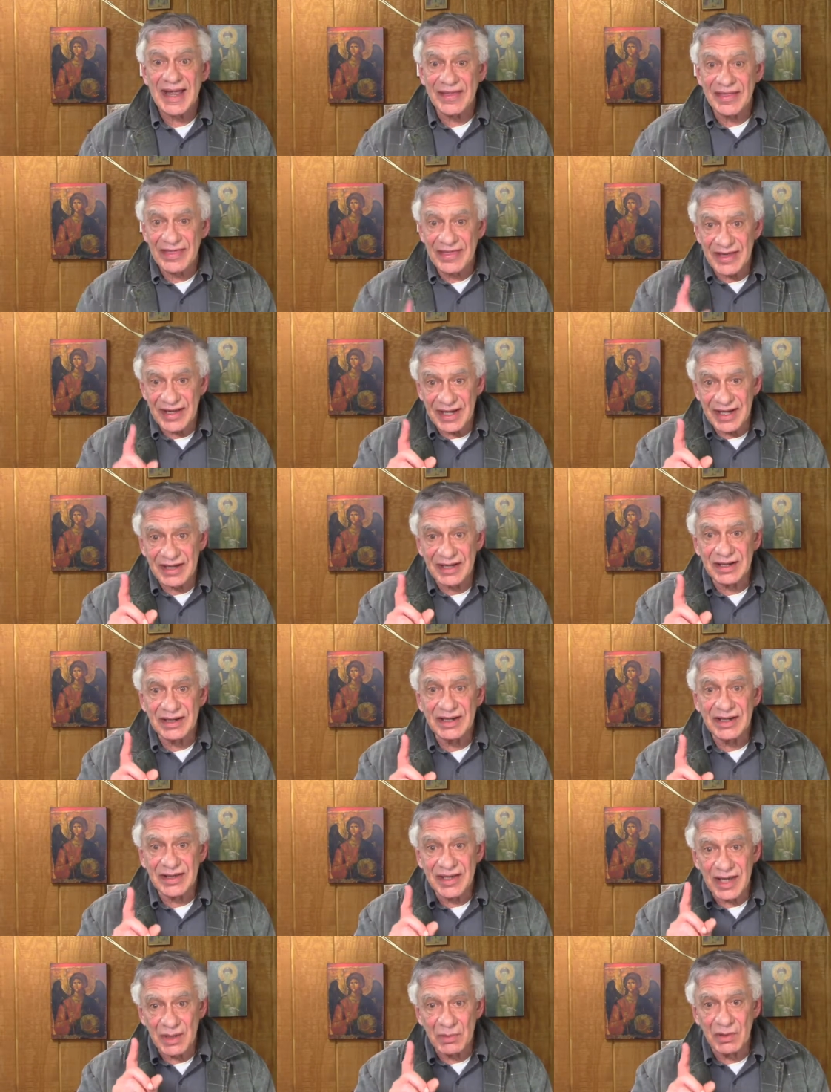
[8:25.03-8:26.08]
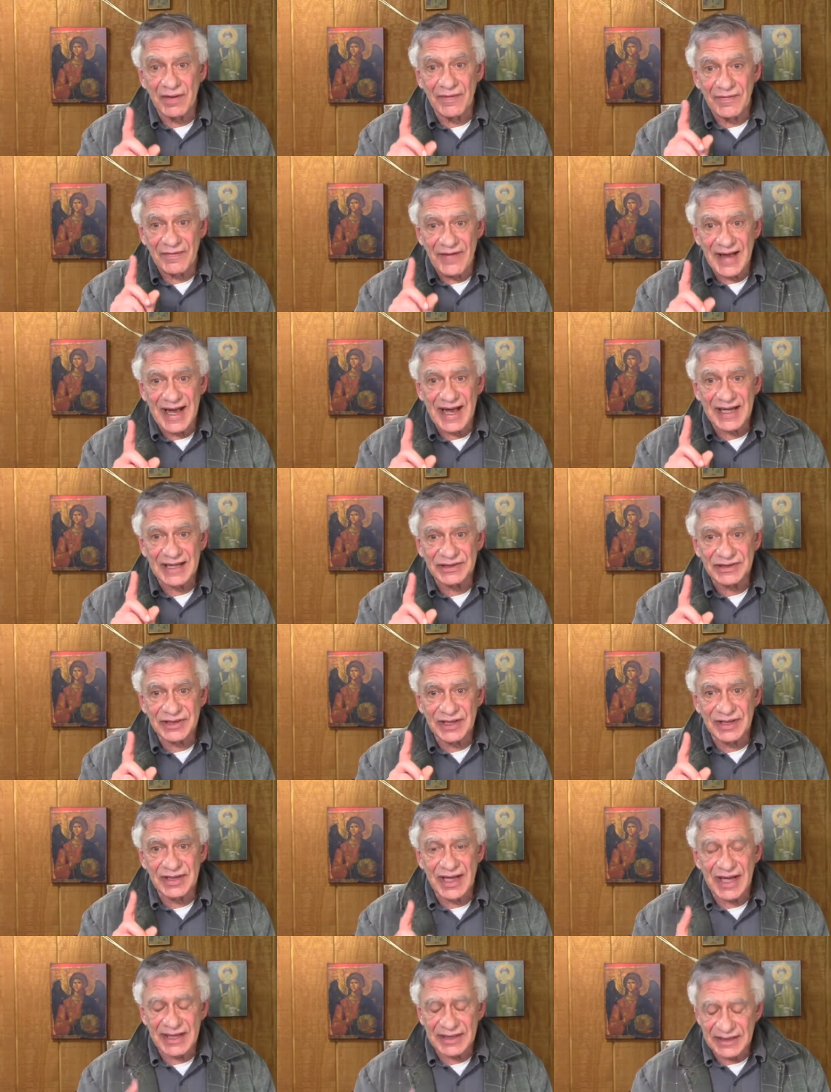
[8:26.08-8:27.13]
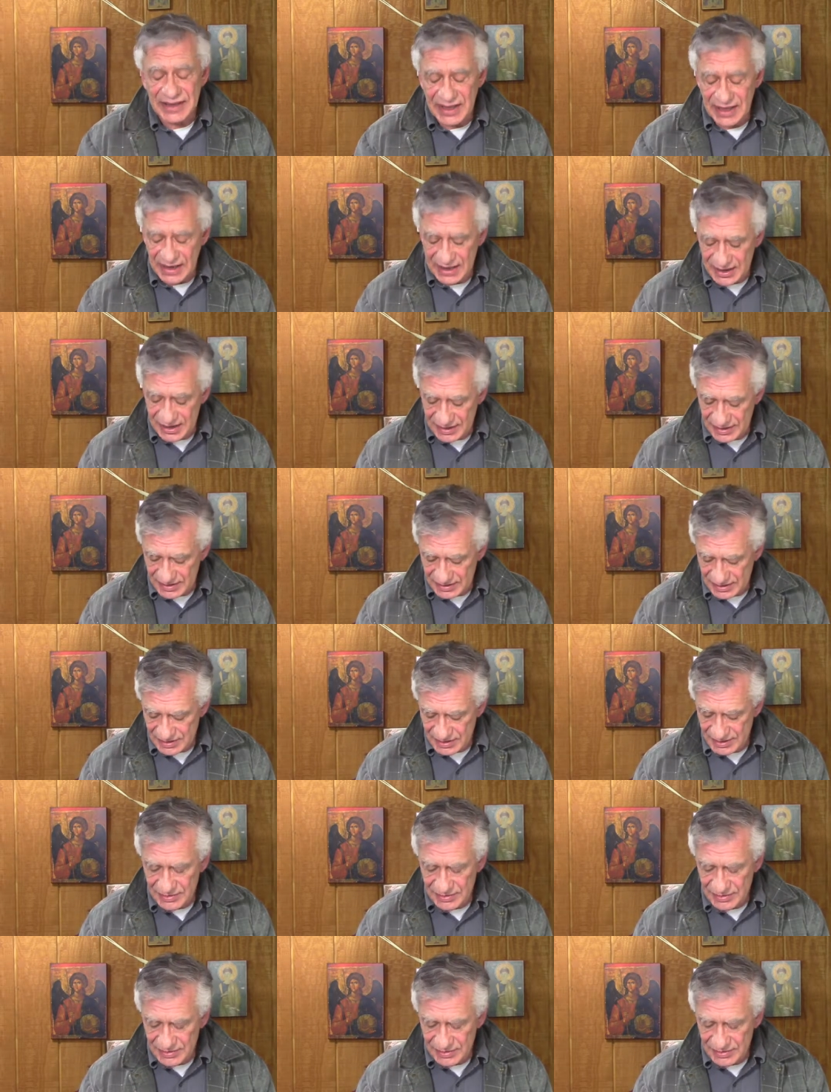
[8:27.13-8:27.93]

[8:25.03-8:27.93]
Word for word: And then they will fast in that day.